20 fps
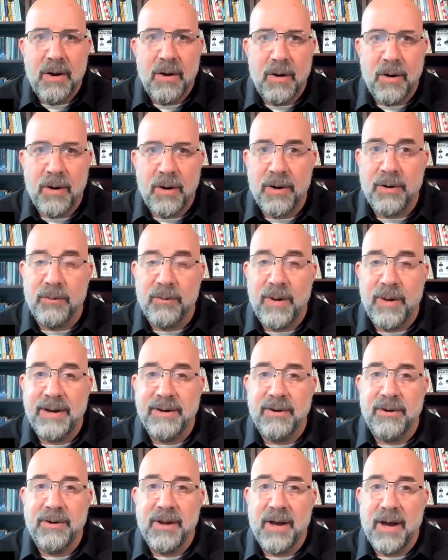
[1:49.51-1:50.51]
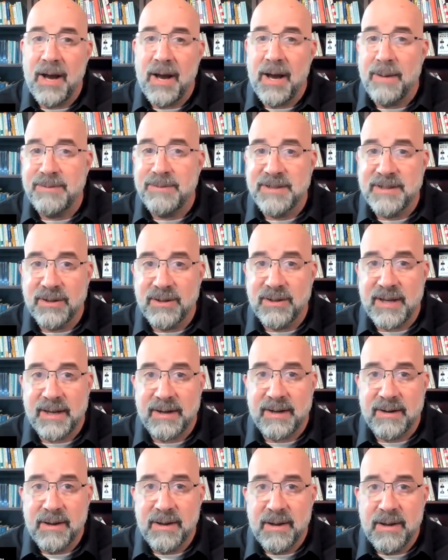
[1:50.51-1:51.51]
aren't rendered
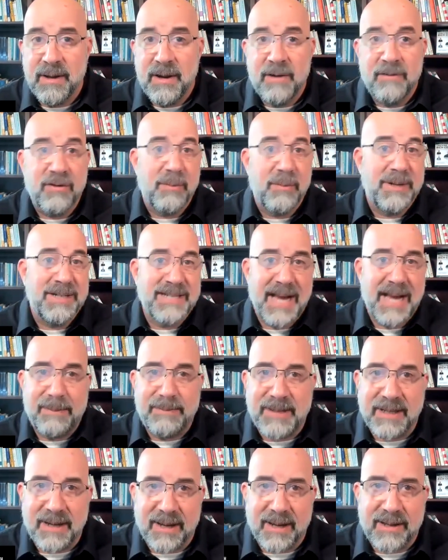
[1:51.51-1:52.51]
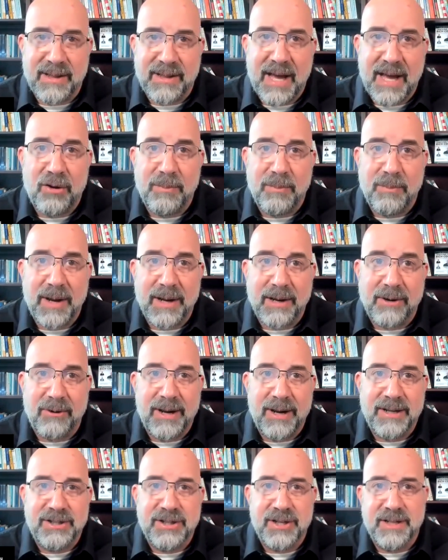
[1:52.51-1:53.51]
obsolete. From adapting to cloud
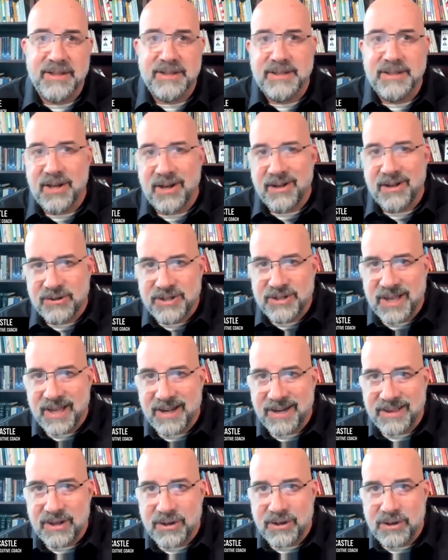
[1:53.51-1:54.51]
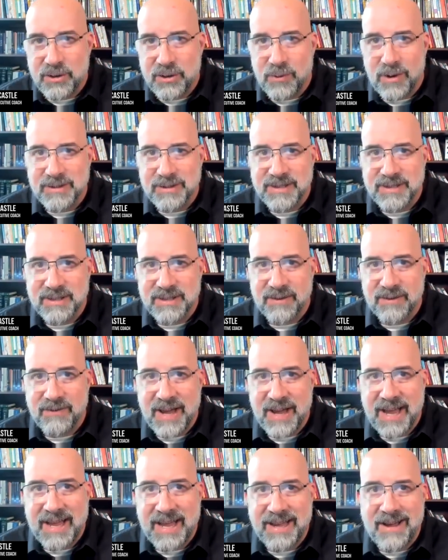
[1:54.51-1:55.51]
migrations to understanding the nuances of
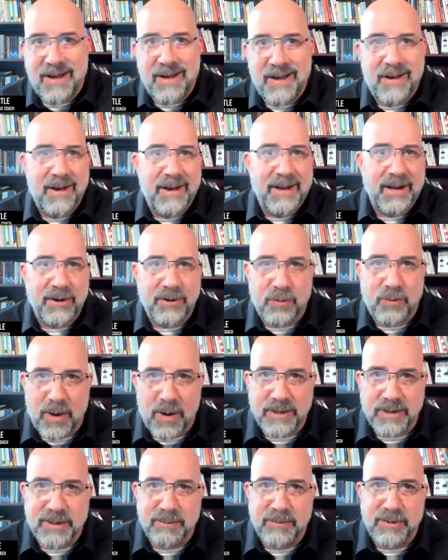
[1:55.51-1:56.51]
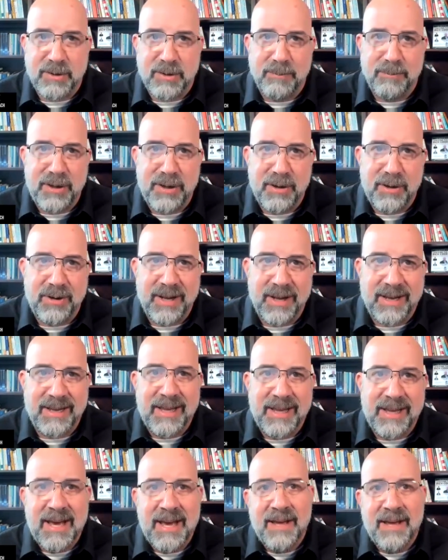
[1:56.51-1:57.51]
AI and quantum computing,
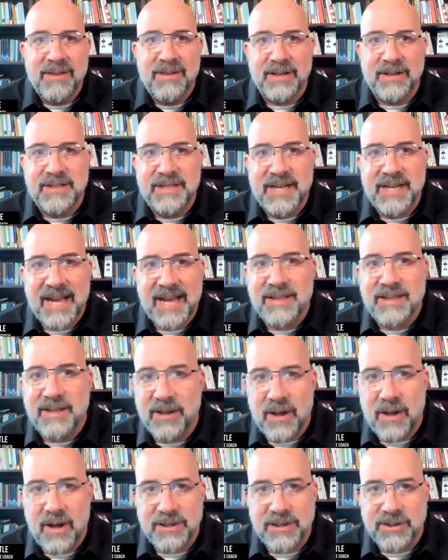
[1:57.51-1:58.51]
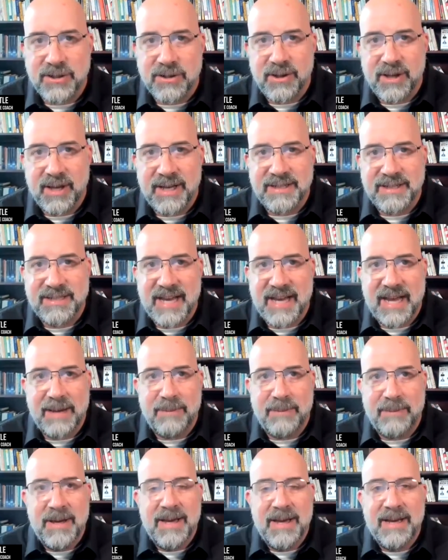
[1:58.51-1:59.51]
the technological
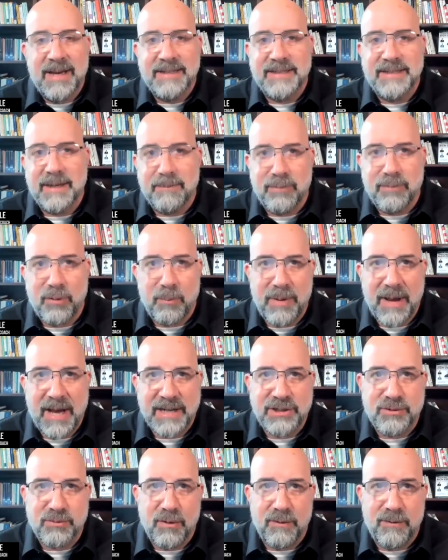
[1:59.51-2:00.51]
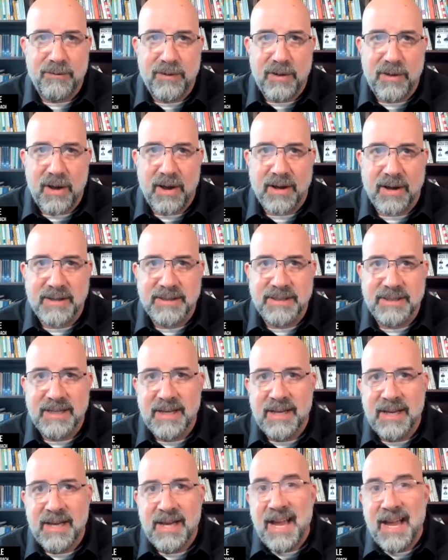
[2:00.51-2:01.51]
landscape is in perpetual flux.
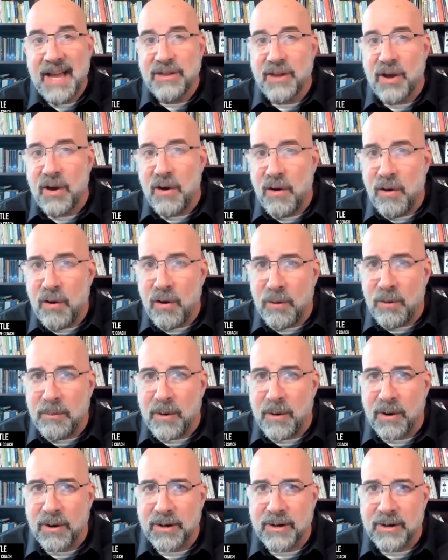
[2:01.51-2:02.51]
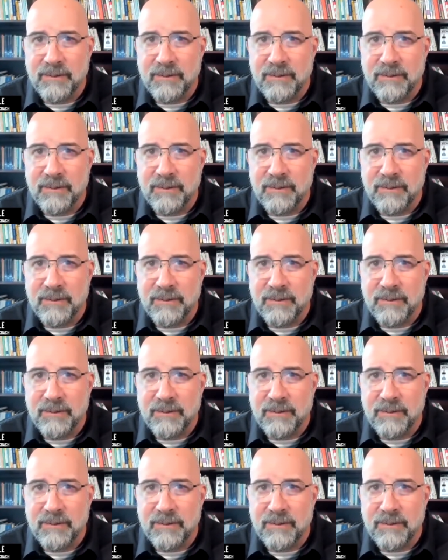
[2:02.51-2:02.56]
And the hallmark